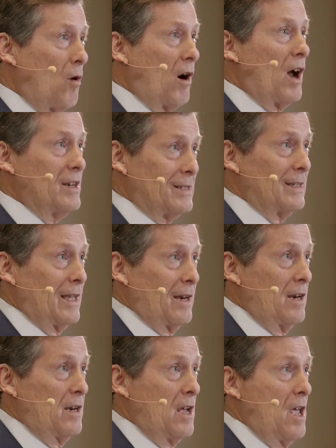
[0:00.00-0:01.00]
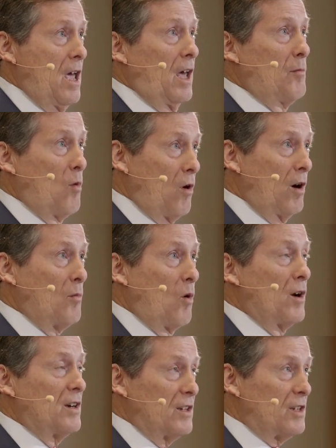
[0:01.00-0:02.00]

and more isolated and more